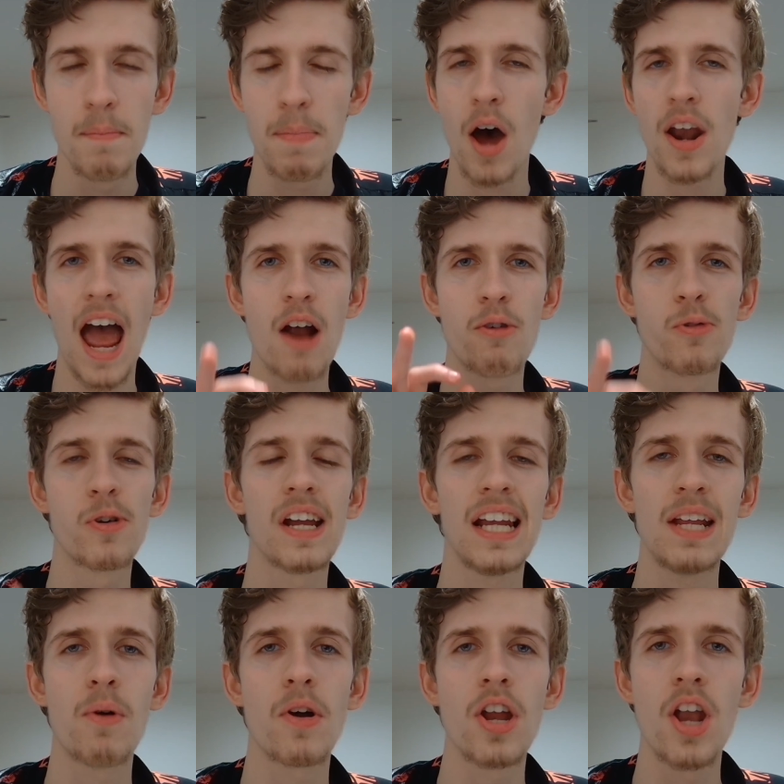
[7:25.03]
But I really
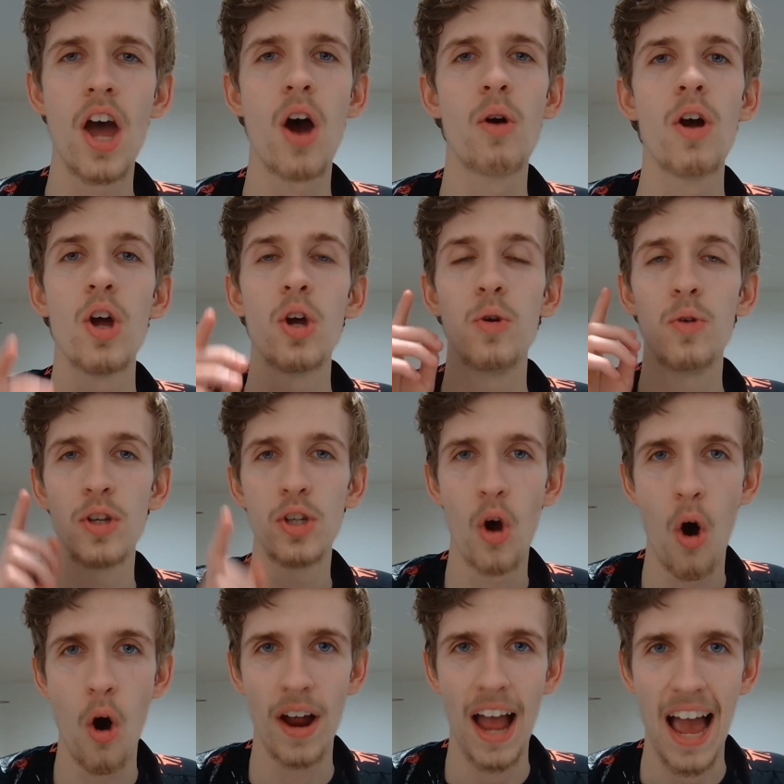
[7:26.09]
want to know who
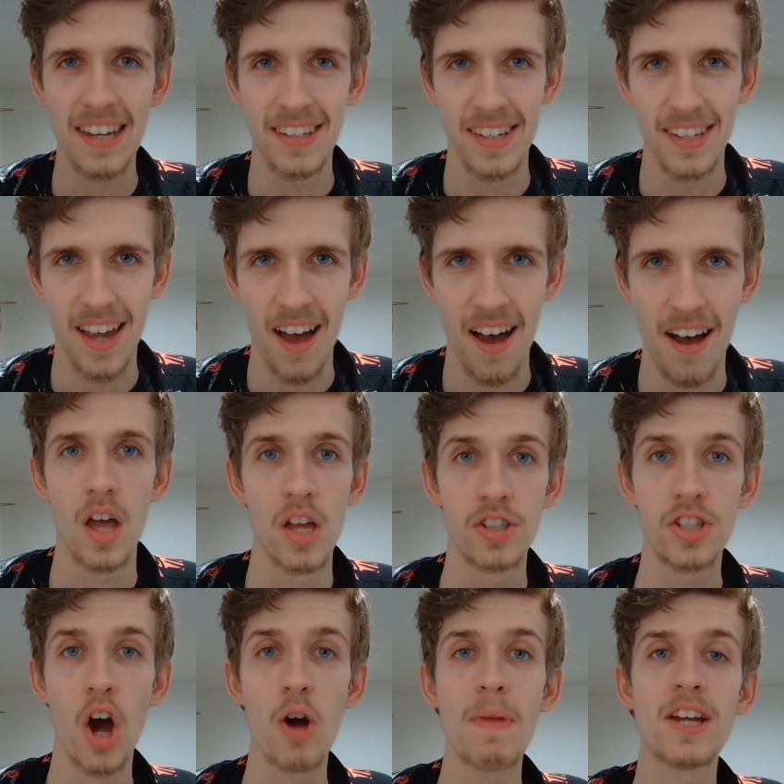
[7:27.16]
your guys' are.
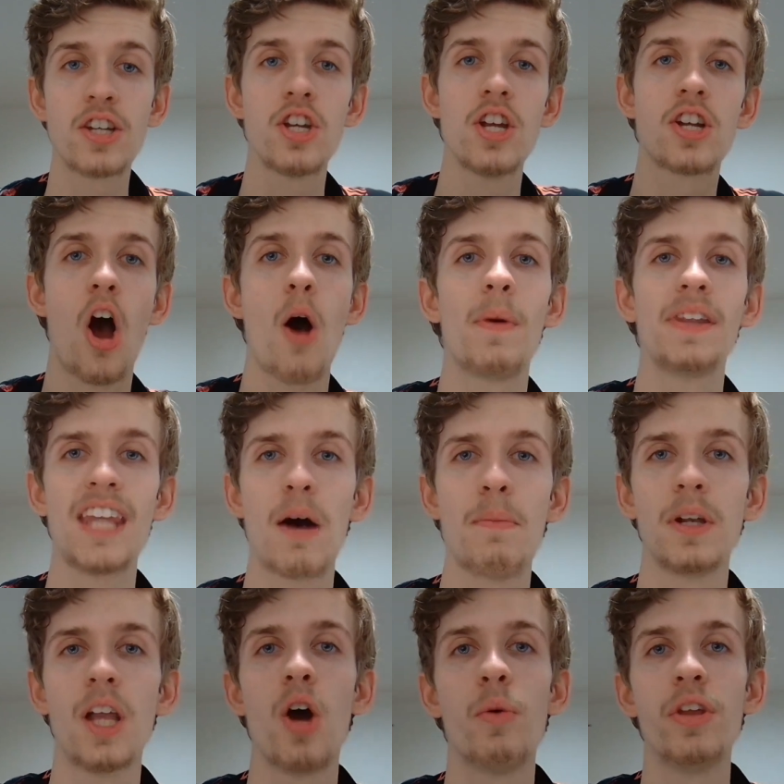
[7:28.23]
So make sure you comment down
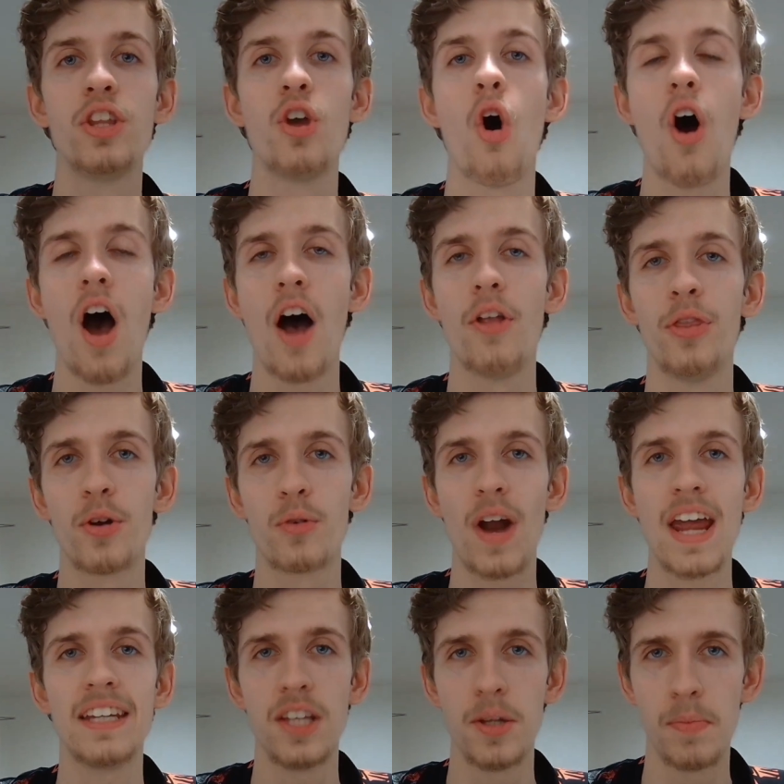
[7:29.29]
below with your
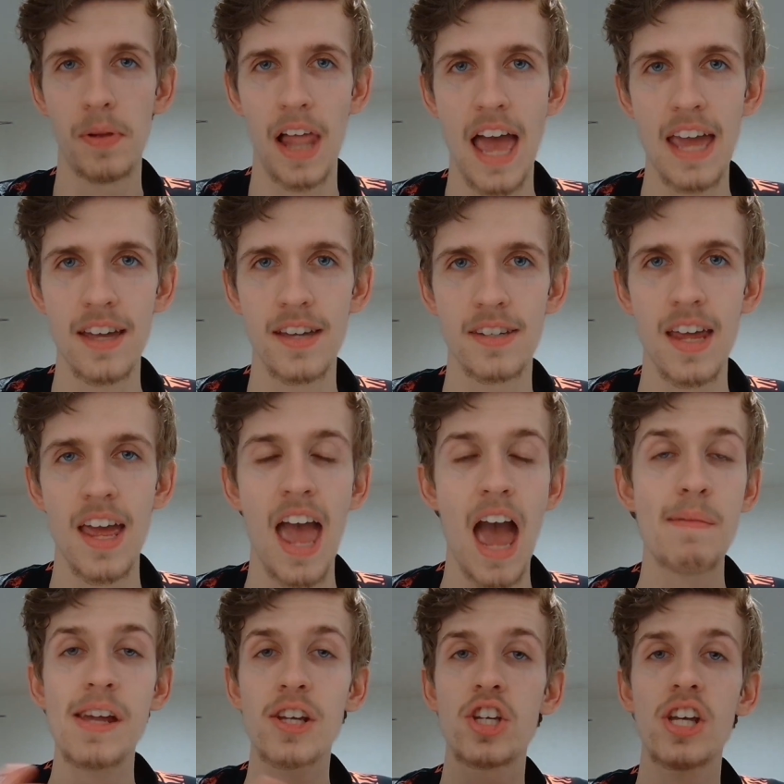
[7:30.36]
underrated players.
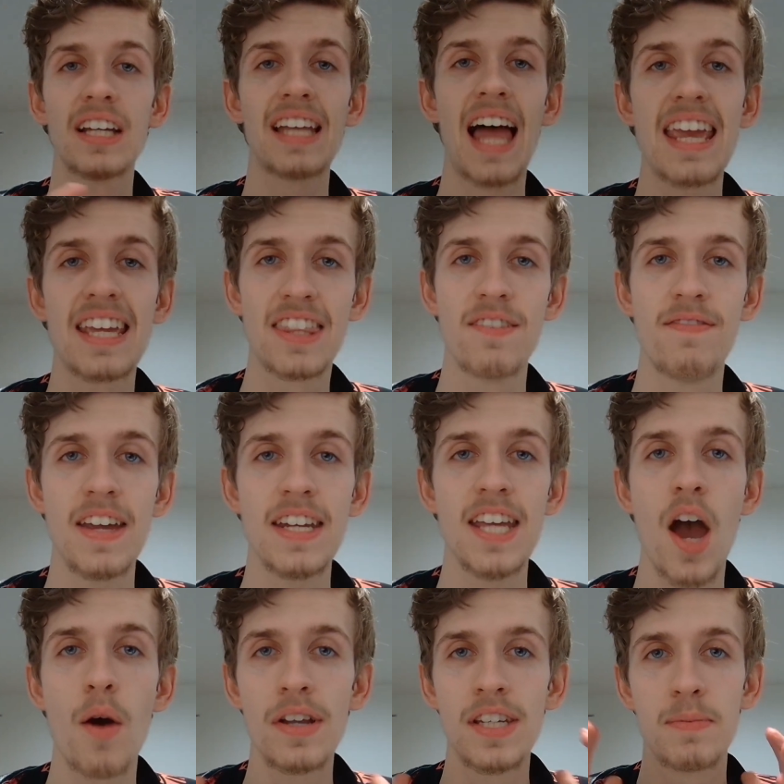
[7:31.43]
And make sure you like the
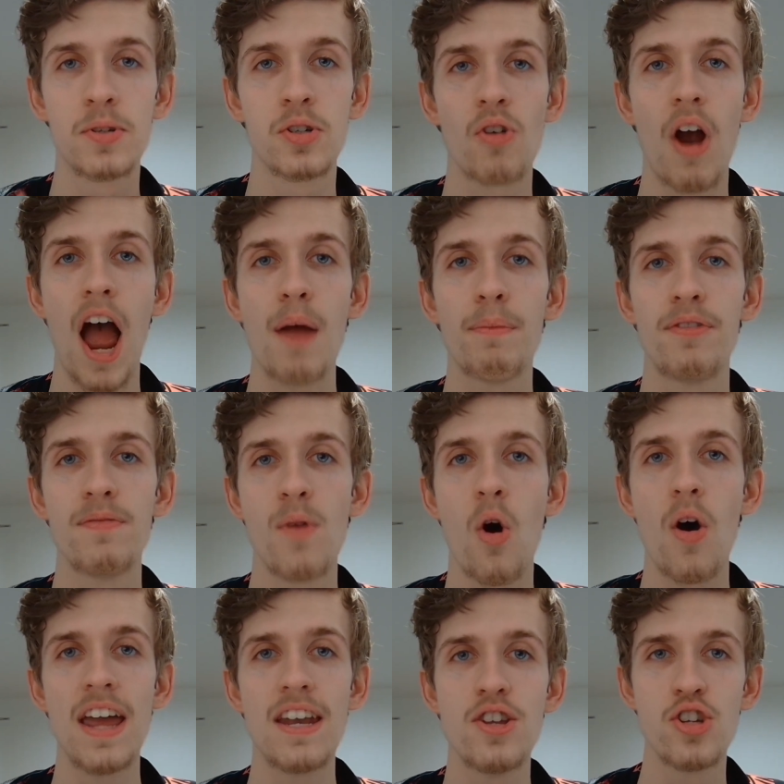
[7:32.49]
video and subscribe for
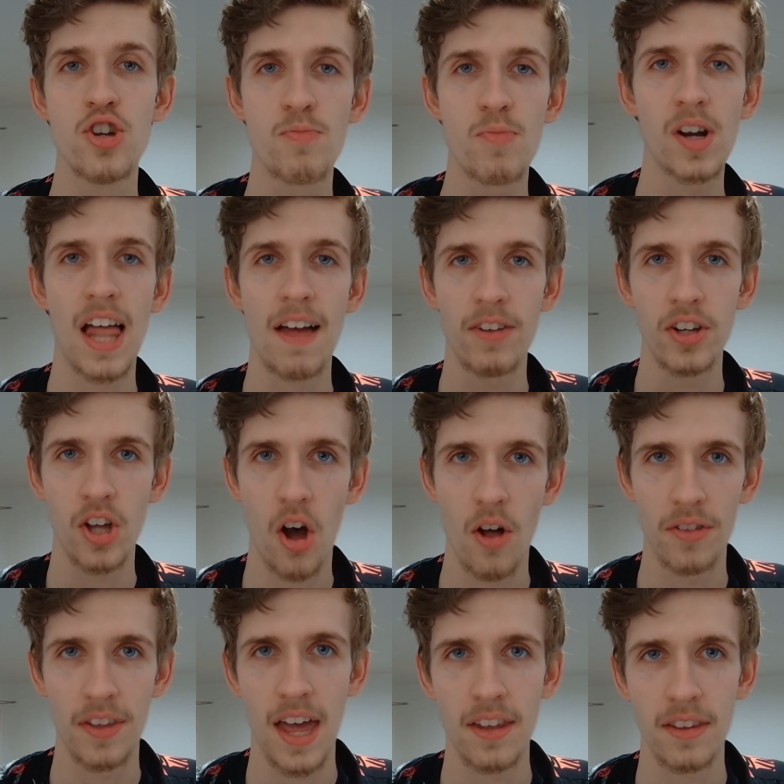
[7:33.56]
more Inazuma 11
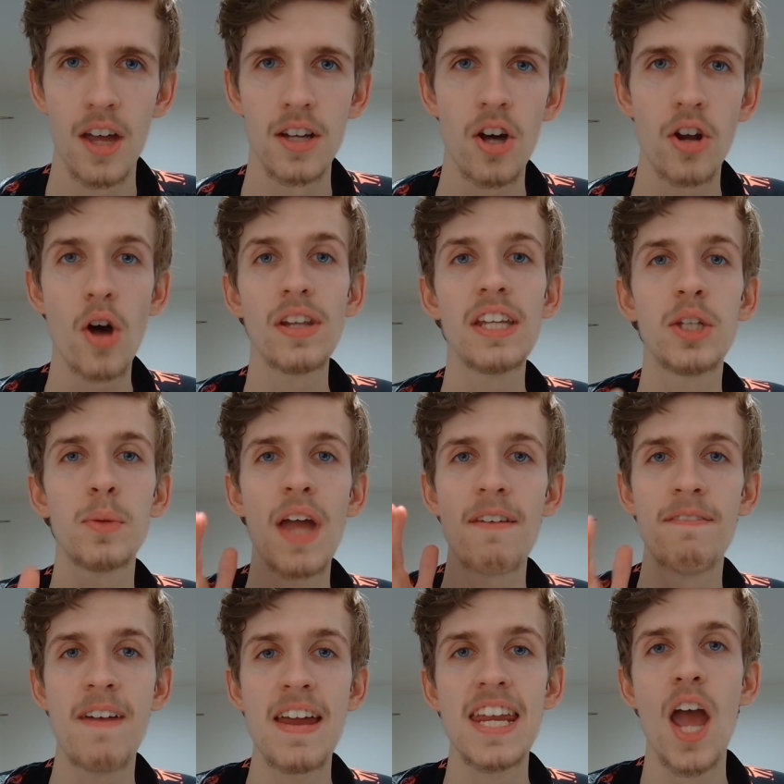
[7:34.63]
content. Not only do we have
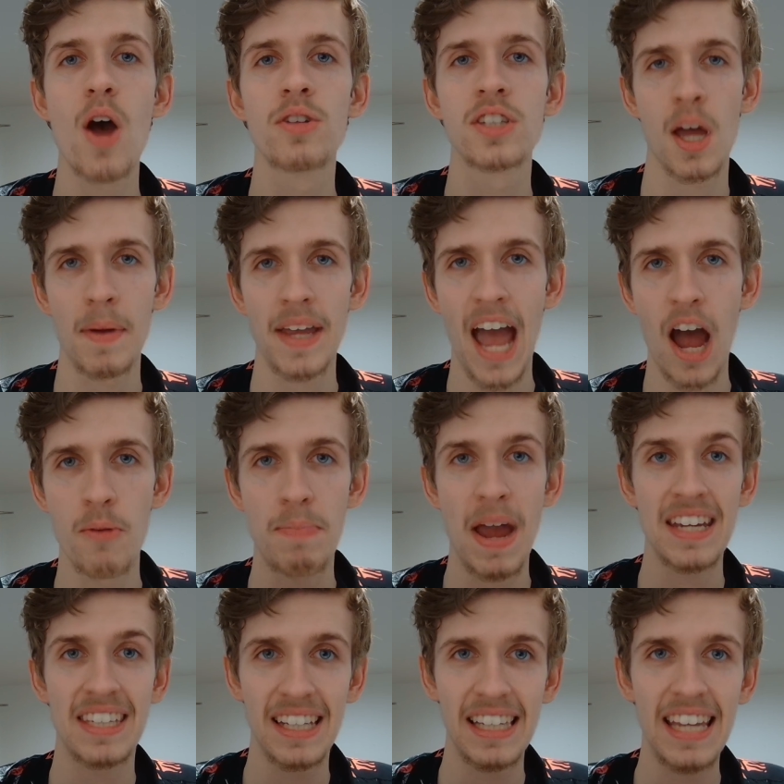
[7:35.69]
videos coming out
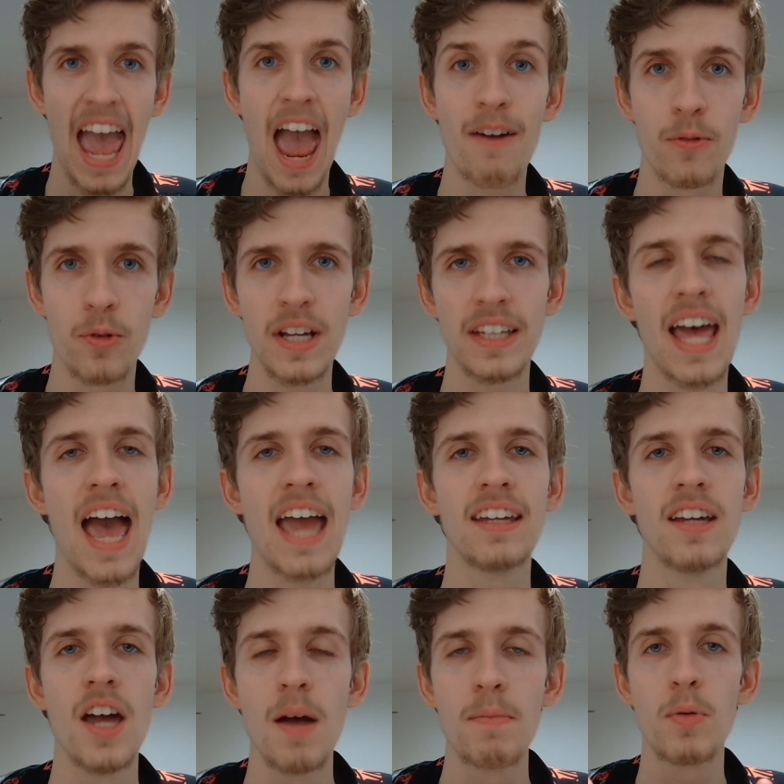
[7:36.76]
basically every day,
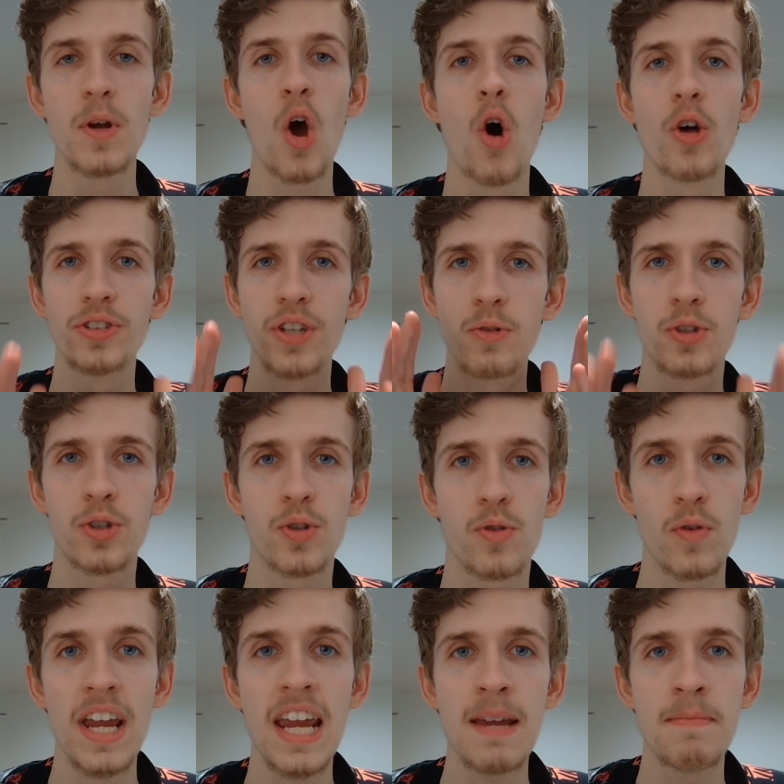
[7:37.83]
but we also
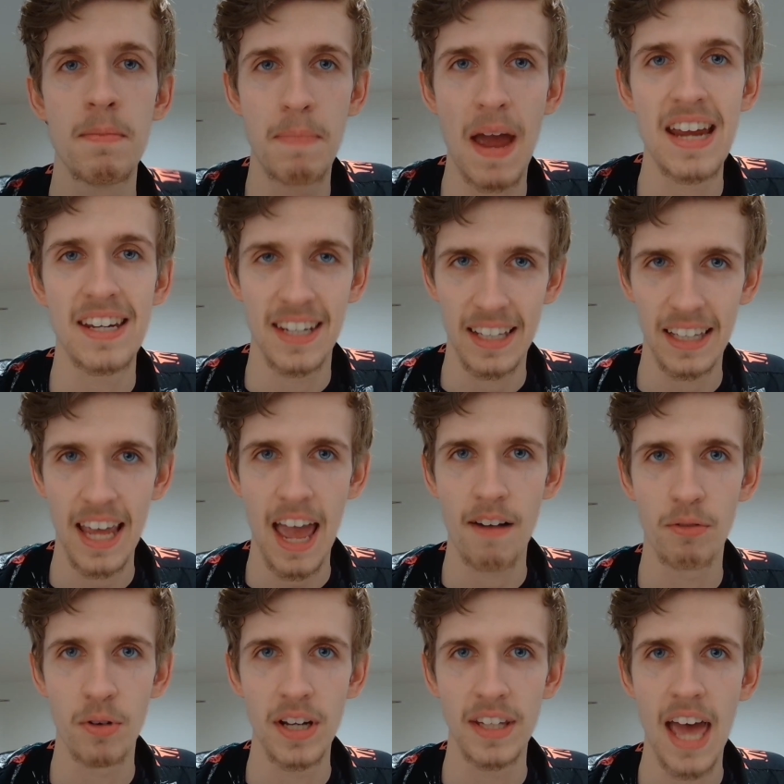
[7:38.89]
stream basically
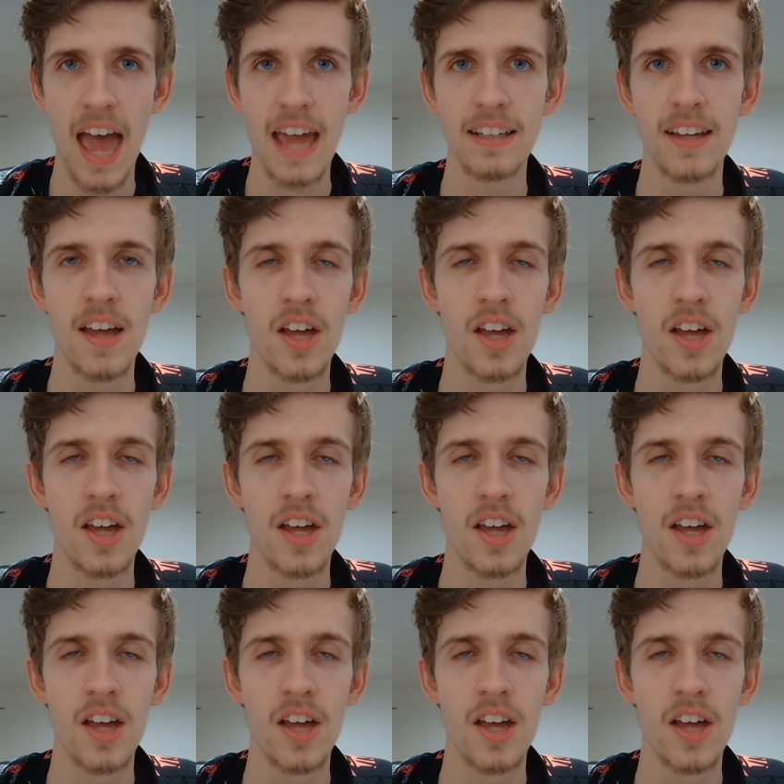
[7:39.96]
every day.